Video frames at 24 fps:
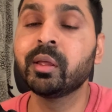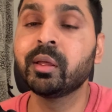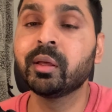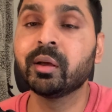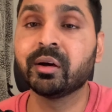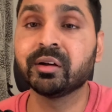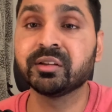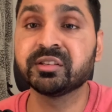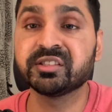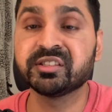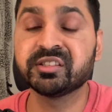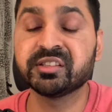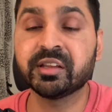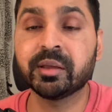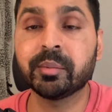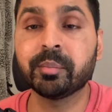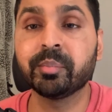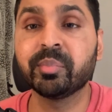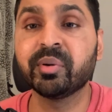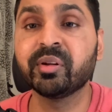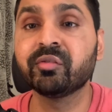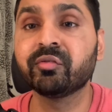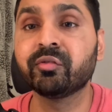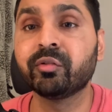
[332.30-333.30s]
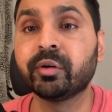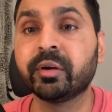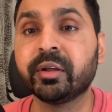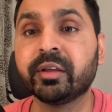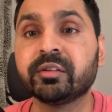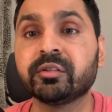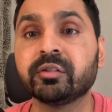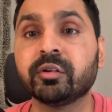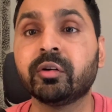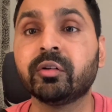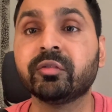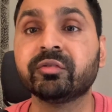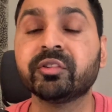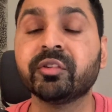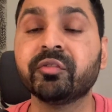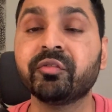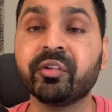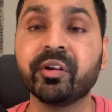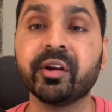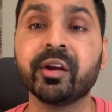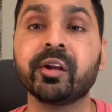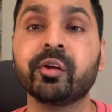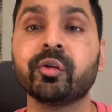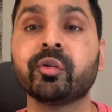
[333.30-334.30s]
a sample footage of the
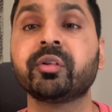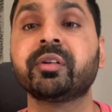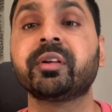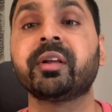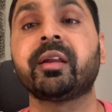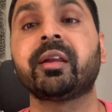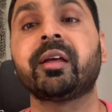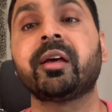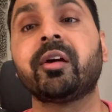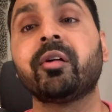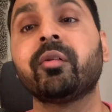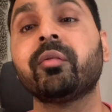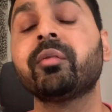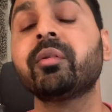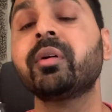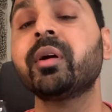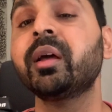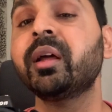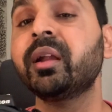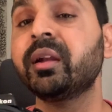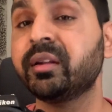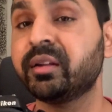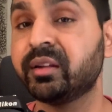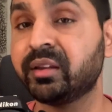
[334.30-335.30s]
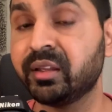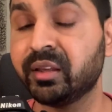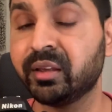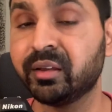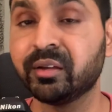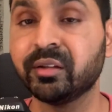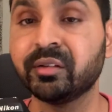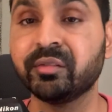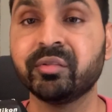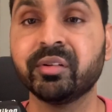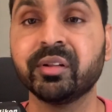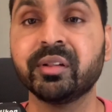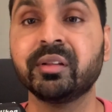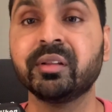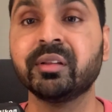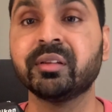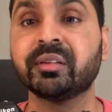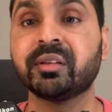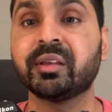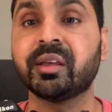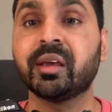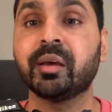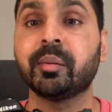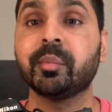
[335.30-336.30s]
video that I have taken with this
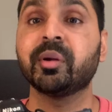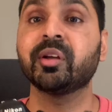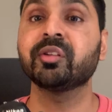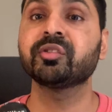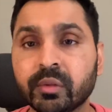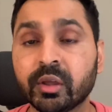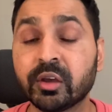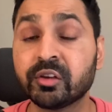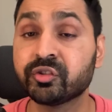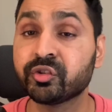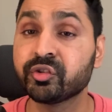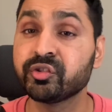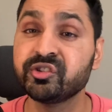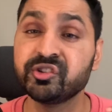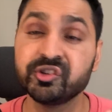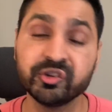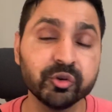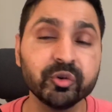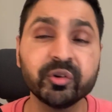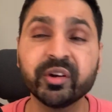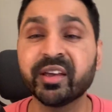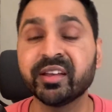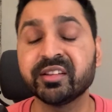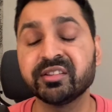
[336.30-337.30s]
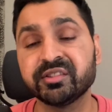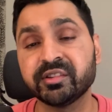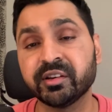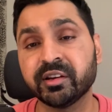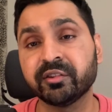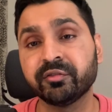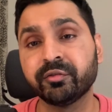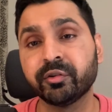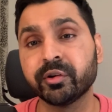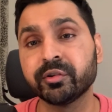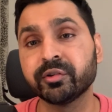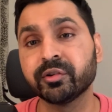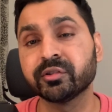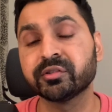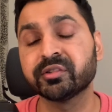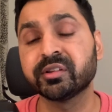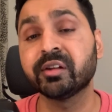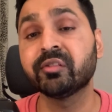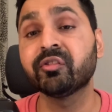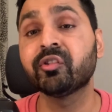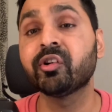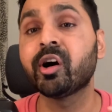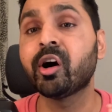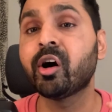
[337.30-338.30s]
camera, so you can check for
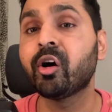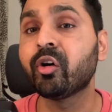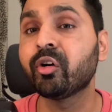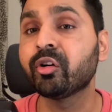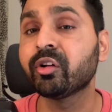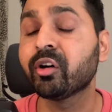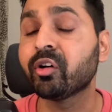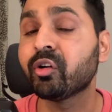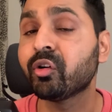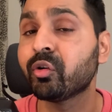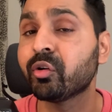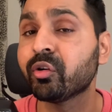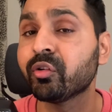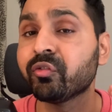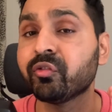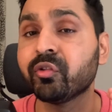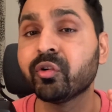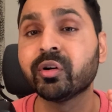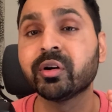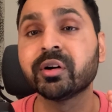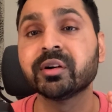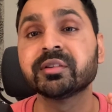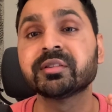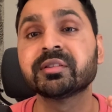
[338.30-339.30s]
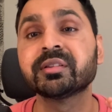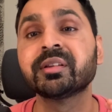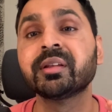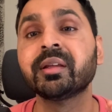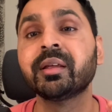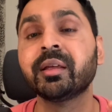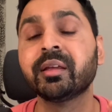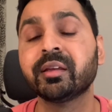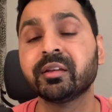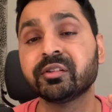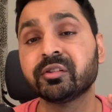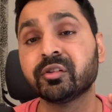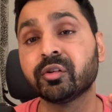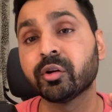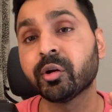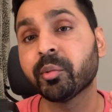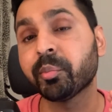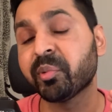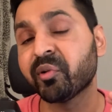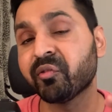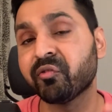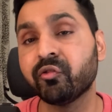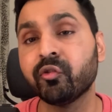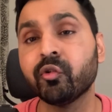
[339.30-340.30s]
yourself how the autofocus is gonna
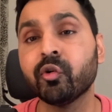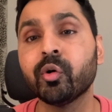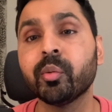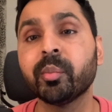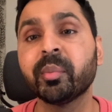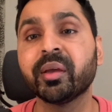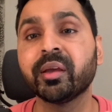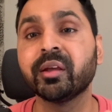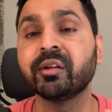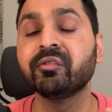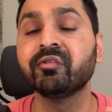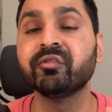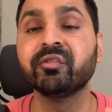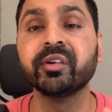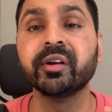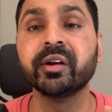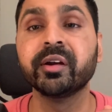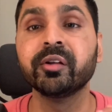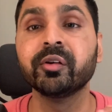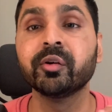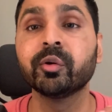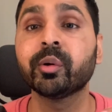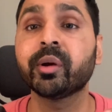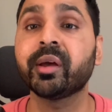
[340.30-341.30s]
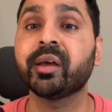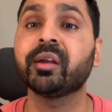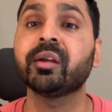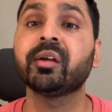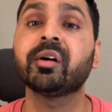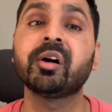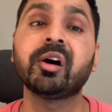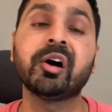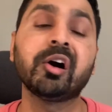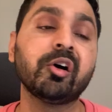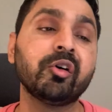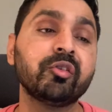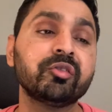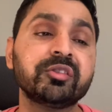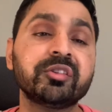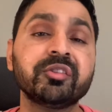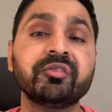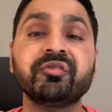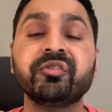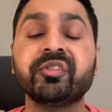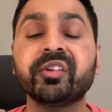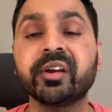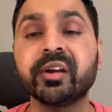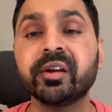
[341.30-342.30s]
perform in video and how the
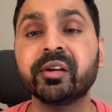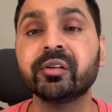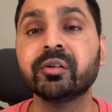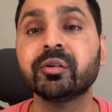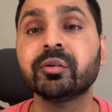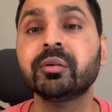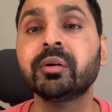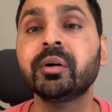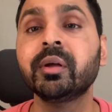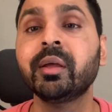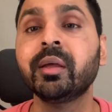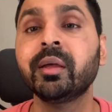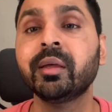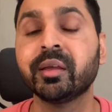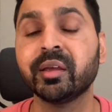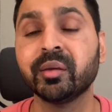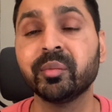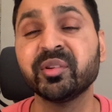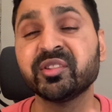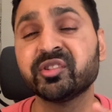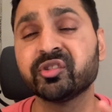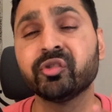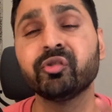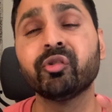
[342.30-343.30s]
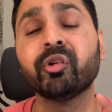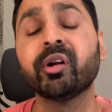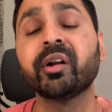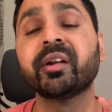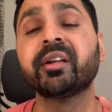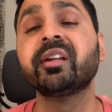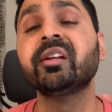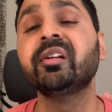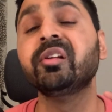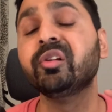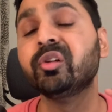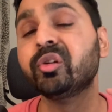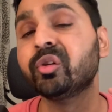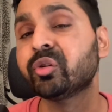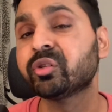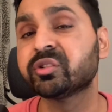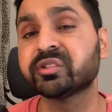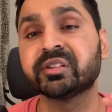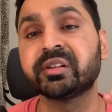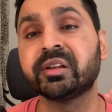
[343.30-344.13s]
video image quality looks